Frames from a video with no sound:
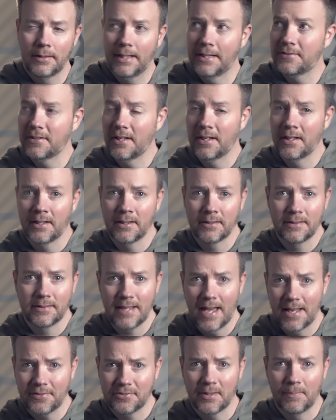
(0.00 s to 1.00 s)
It's a
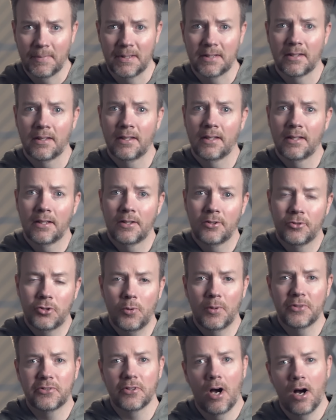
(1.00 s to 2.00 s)
testament
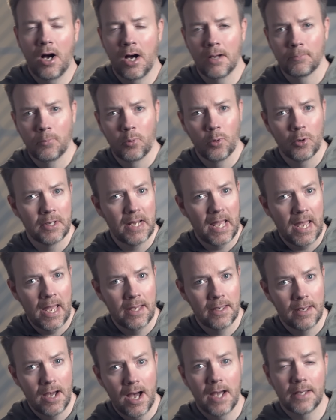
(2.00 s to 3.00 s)
to its onboard
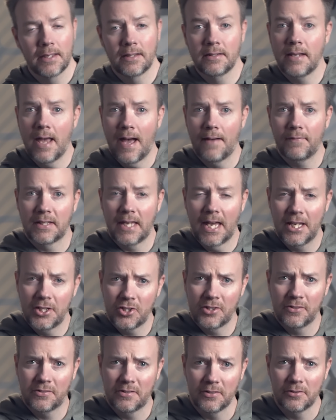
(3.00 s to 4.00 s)
AI and
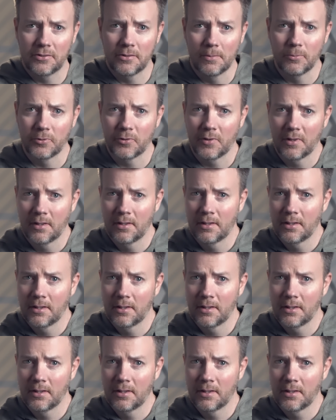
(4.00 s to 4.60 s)
navigation systems.